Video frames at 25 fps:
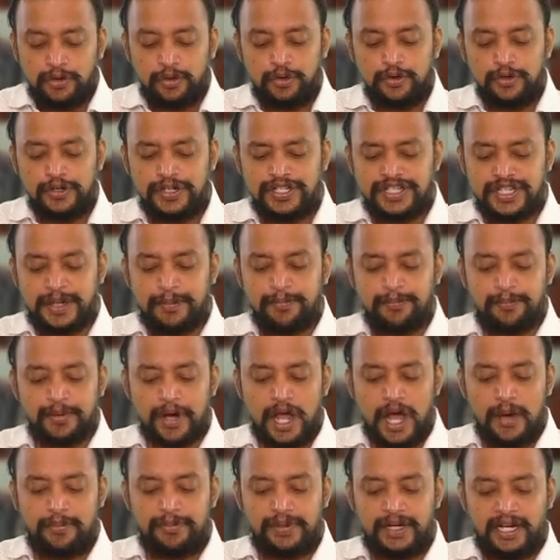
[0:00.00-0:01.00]
Goods
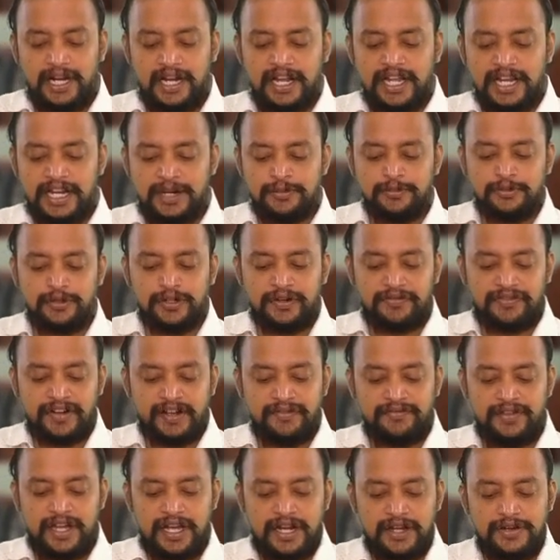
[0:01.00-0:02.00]
improperly removed
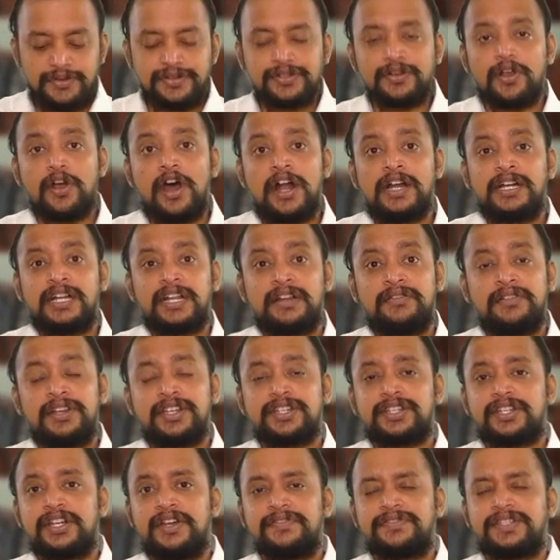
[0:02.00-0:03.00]
from warehouse.
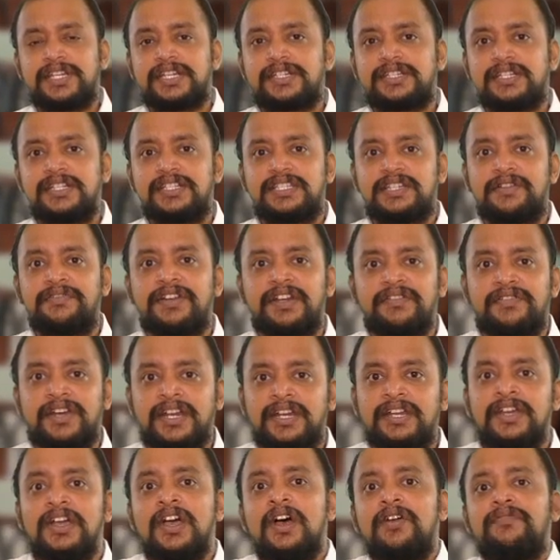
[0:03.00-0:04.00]
Contravention of section
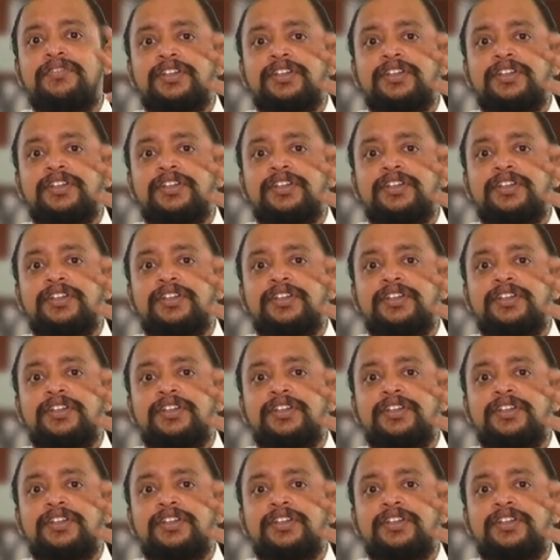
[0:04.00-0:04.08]
71.